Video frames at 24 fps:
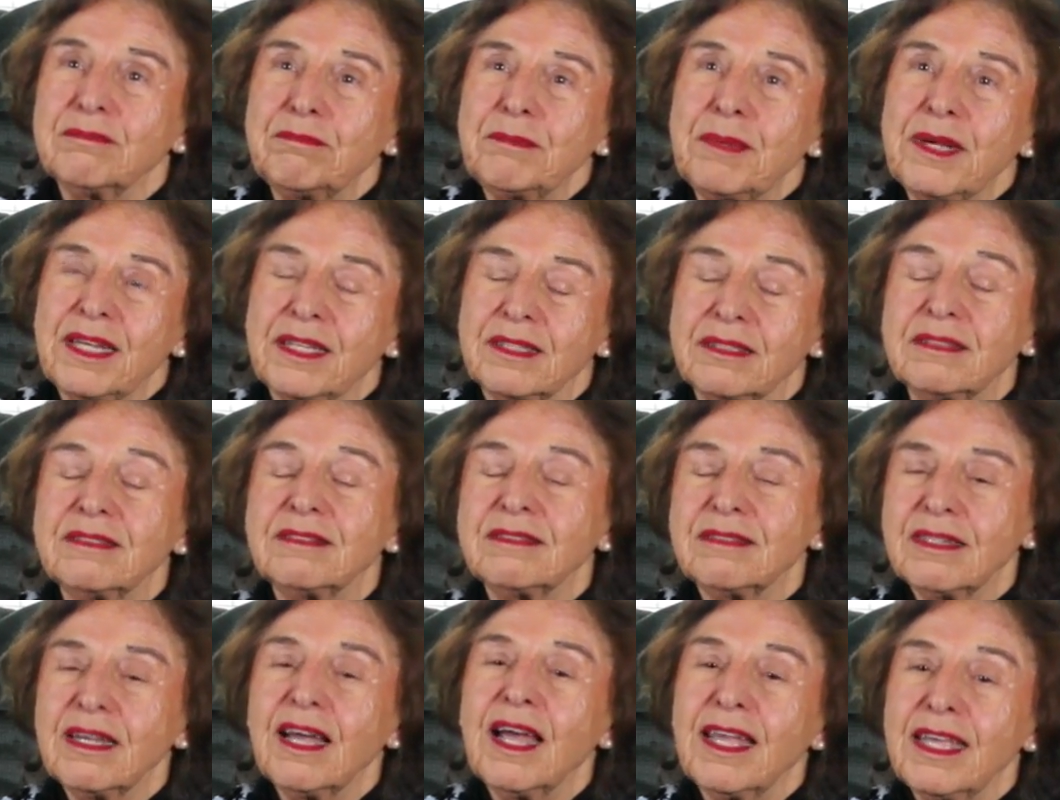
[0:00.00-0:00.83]
But
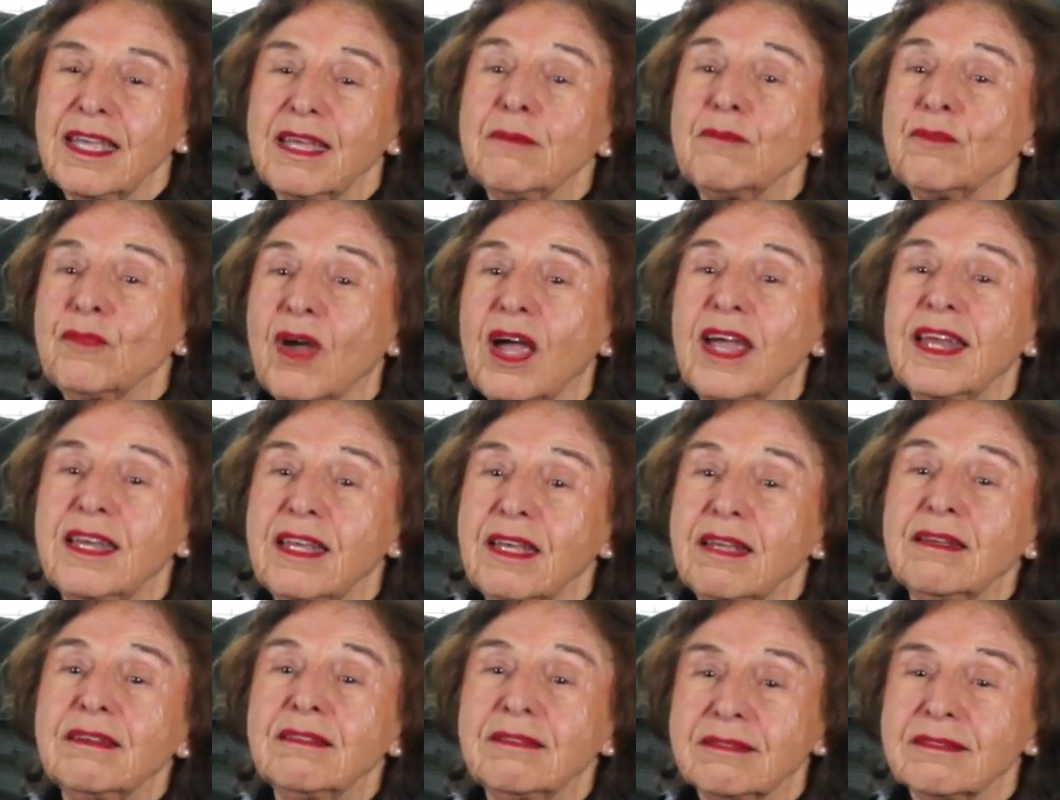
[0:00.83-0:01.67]
I am
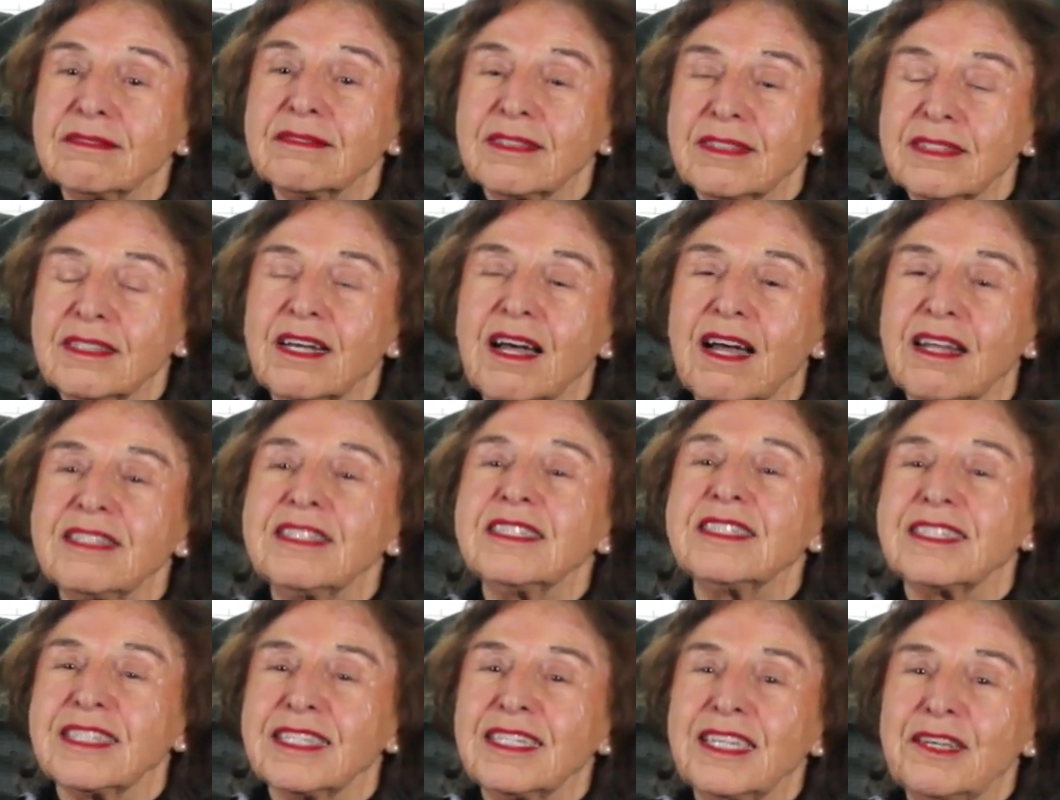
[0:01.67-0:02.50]
writing,
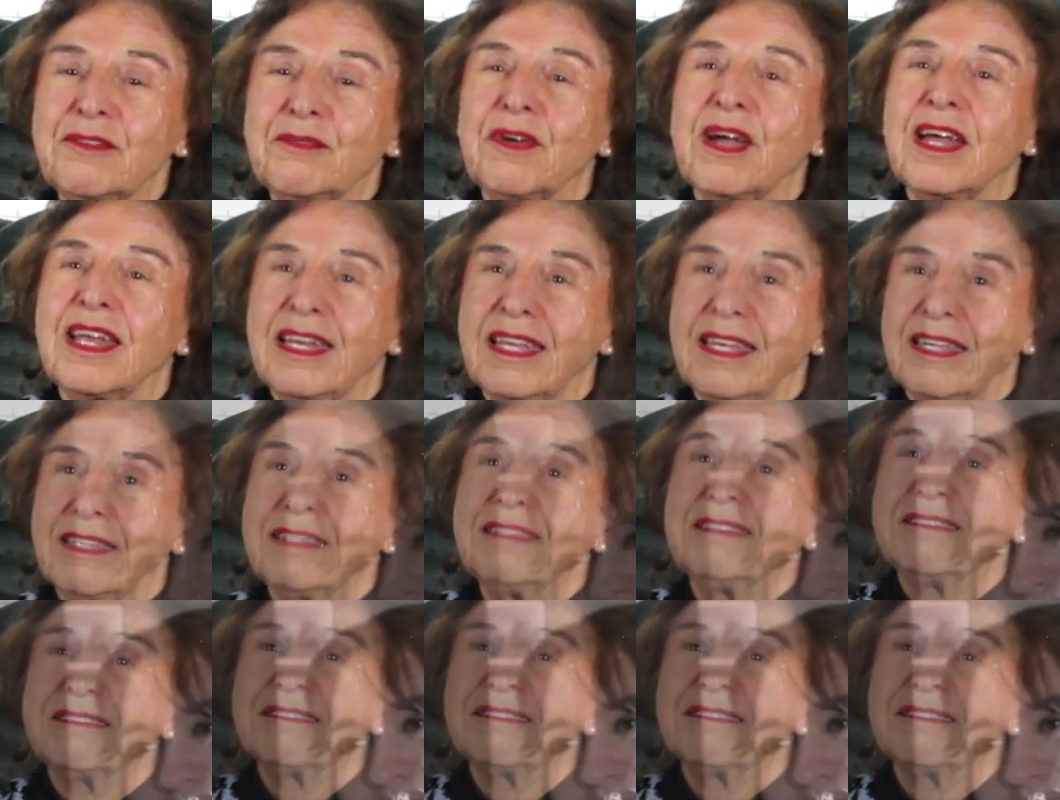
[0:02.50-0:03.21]
constantly writing.